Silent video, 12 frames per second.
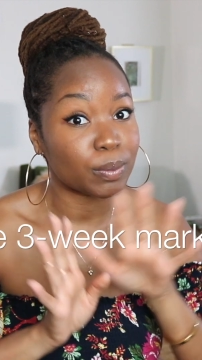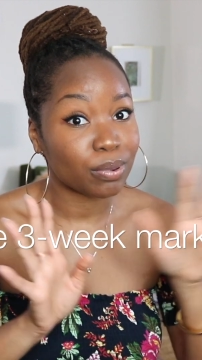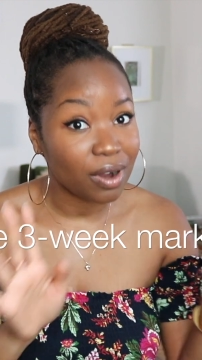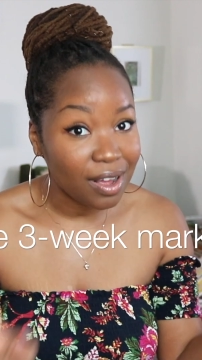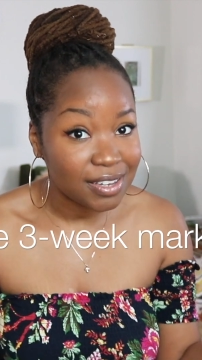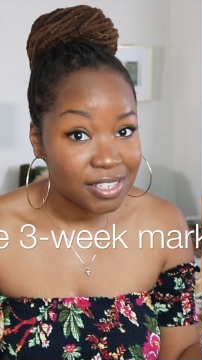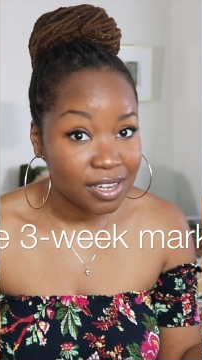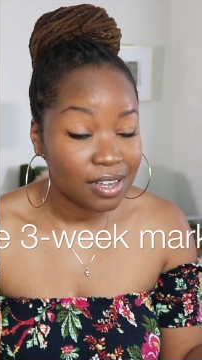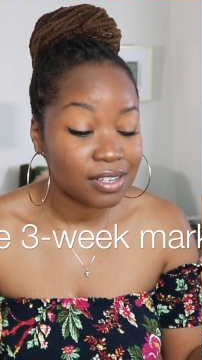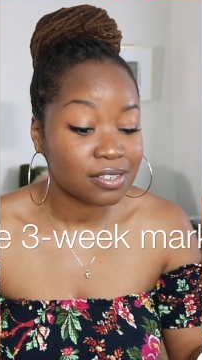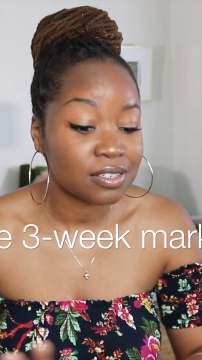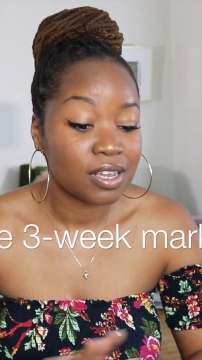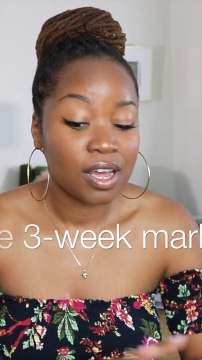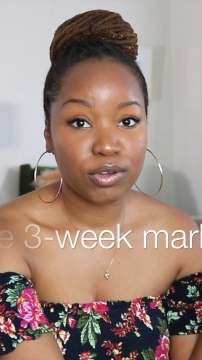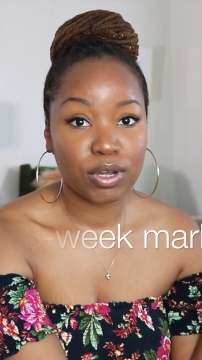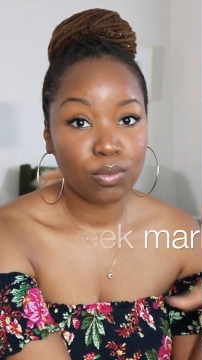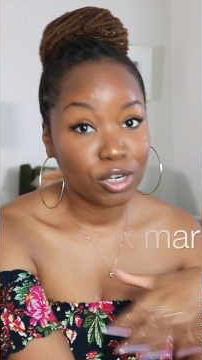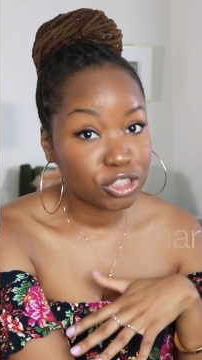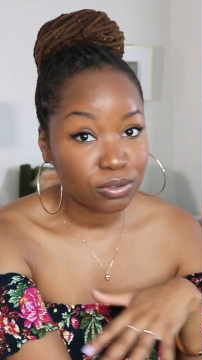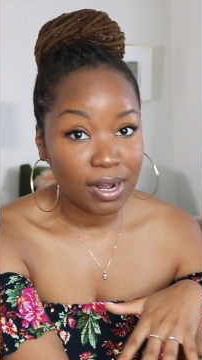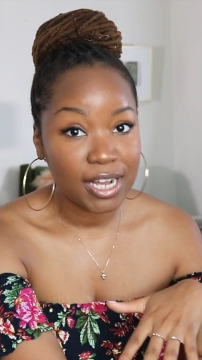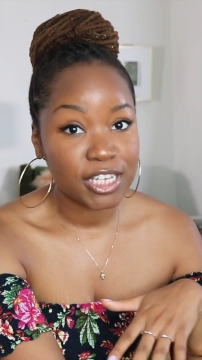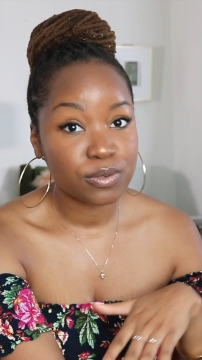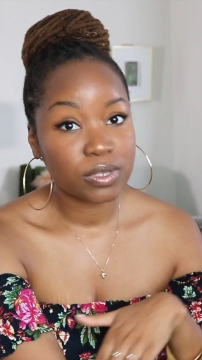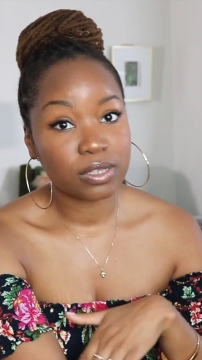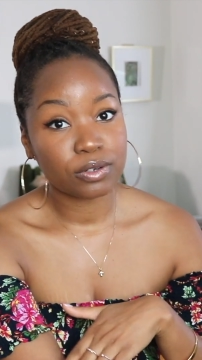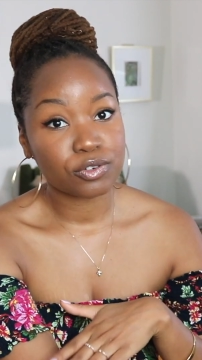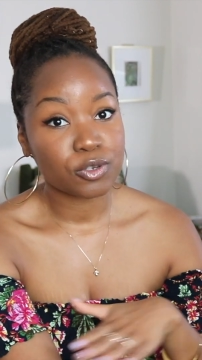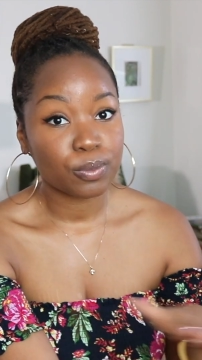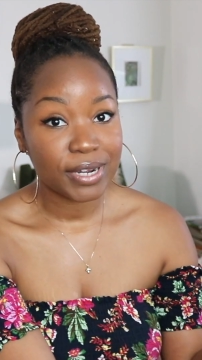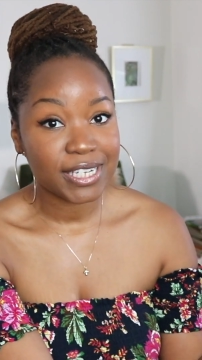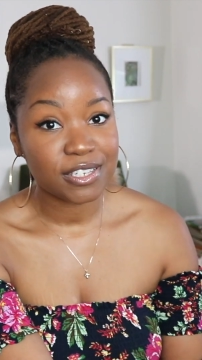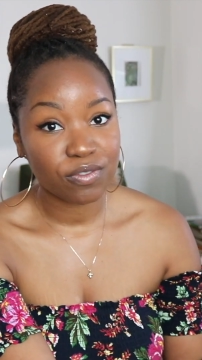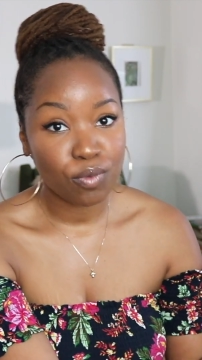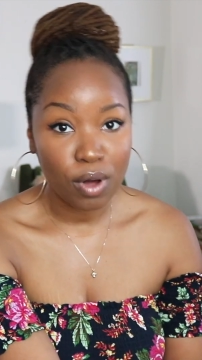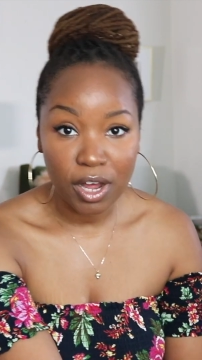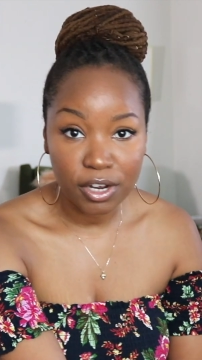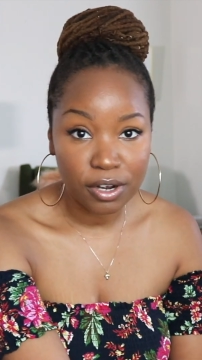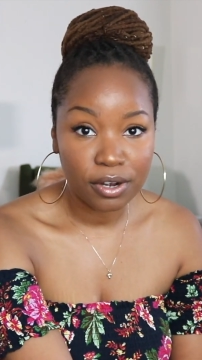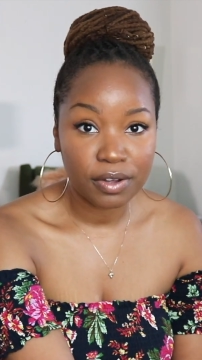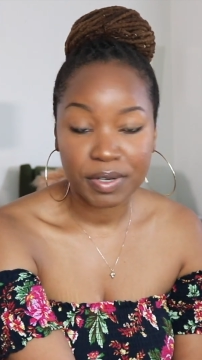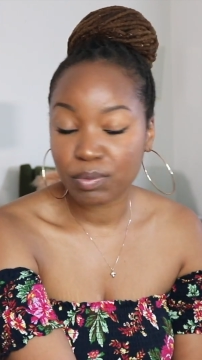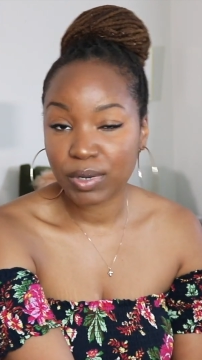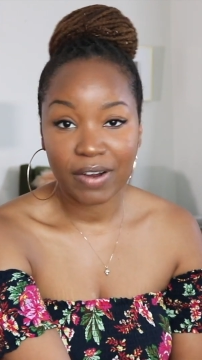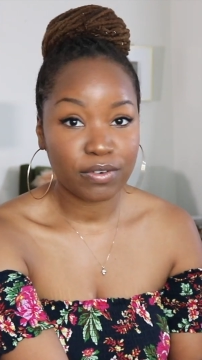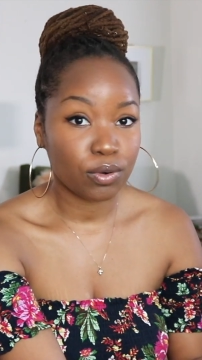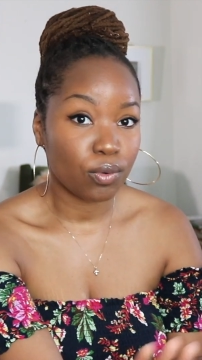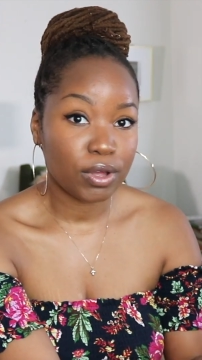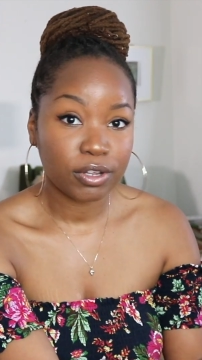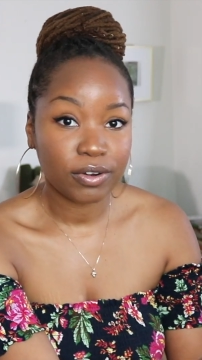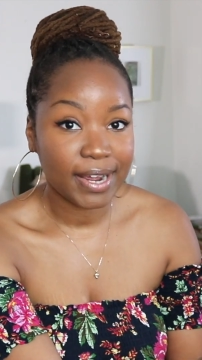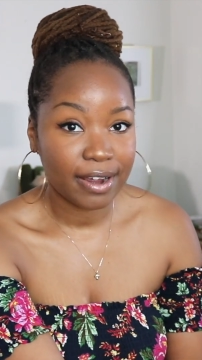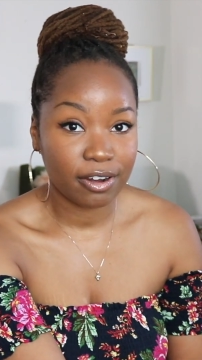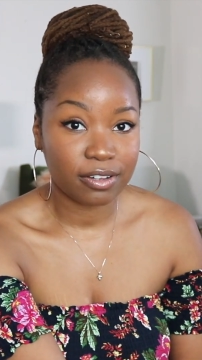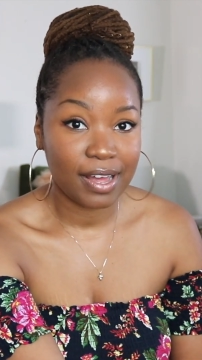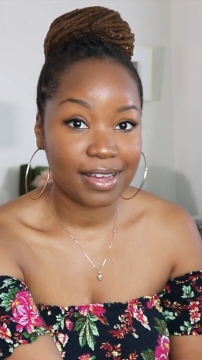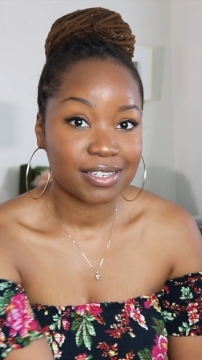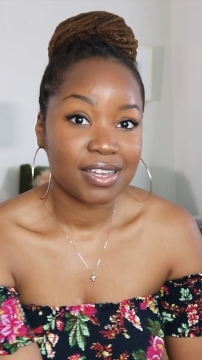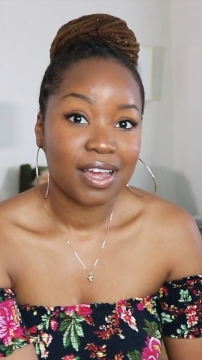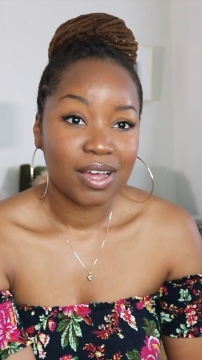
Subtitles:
the process. You can moisturize with a little spritz of water and whatever oil your hair likes.